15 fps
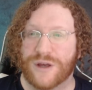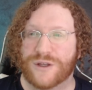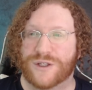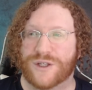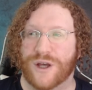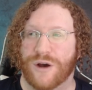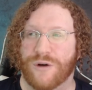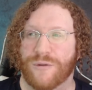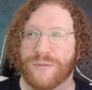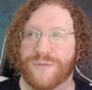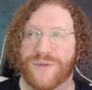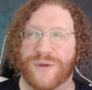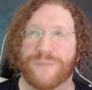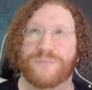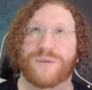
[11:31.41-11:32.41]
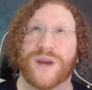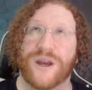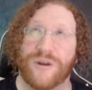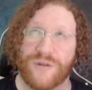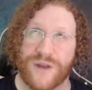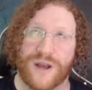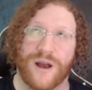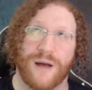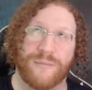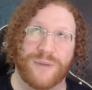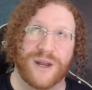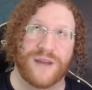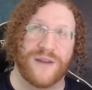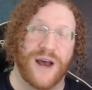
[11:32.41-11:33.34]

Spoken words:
So the bigger the company,